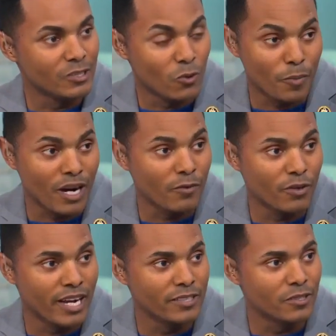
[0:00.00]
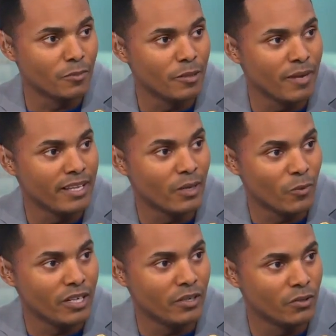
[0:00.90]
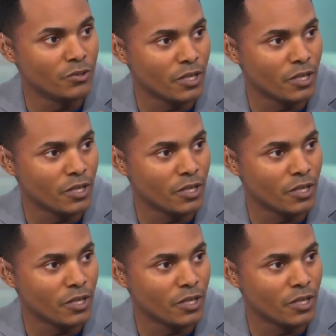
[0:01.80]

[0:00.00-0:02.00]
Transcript: So a powerful case could be made that we need a new